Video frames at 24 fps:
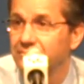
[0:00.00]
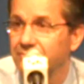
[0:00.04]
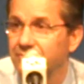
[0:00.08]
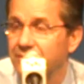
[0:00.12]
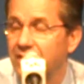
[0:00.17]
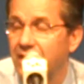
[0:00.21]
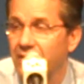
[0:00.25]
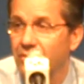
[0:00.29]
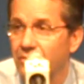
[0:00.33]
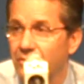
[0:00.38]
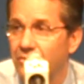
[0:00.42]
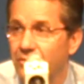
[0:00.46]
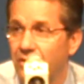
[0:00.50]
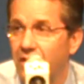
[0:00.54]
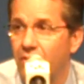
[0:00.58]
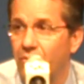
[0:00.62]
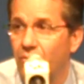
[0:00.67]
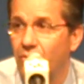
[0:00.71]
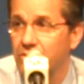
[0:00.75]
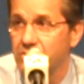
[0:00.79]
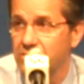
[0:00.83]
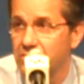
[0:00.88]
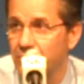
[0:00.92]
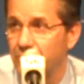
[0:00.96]
Yeah, the
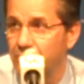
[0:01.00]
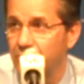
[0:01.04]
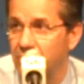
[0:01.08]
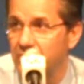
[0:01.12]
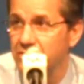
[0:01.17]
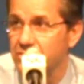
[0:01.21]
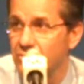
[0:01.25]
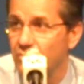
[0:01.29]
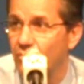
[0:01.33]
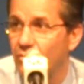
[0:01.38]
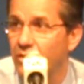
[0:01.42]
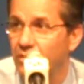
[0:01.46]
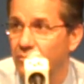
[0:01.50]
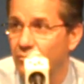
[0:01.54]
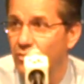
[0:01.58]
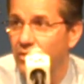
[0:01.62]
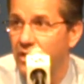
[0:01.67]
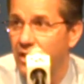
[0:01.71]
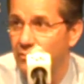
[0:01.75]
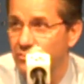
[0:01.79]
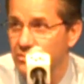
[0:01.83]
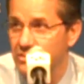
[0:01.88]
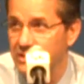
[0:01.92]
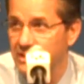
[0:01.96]
thought wasn't a pleasant one
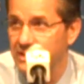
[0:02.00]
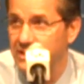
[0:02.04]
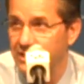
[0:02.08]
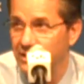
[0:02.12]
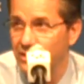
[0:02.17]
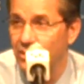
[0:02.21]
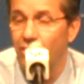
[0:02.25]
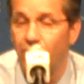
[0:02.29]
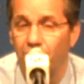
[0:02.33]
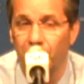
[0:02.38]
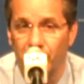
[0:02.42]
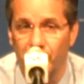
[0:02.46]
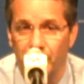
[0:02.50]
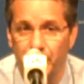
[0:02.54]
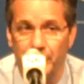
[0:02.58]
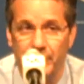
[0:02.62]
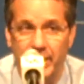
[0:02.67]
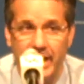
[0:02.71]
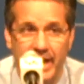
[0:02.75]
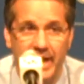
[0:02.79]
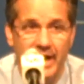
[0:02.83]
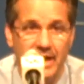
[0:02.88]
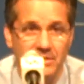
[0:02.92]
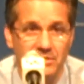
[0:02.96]
when I was leaning over him
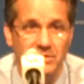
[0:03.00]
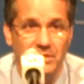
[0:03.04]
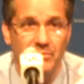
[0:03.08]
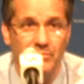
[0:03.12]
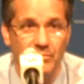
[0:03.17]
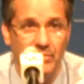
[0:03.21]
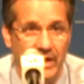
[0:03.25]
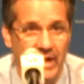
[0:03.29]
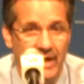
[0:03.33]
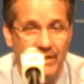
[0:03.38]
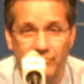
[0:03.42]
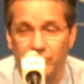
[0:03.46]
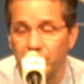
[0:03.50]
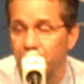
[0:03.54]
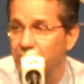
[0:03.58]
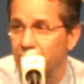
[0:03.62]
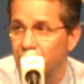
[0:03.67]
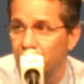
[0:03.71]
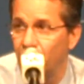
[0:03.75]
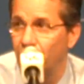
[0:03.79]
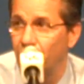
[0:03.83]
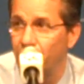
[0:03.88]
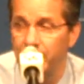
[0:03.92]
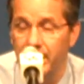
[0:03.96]
to ask him, but after he
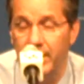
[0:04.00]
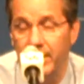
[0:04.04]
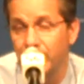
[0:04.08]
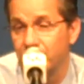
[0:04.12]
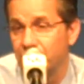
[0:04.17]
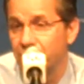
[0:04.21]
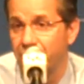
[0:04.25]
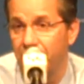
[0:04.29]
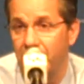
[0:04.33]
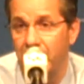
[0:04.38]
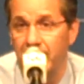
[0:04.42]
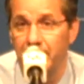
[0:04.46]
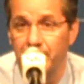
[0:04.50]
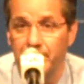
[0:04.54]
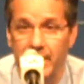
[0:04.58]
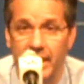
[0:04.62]
told me I was fine,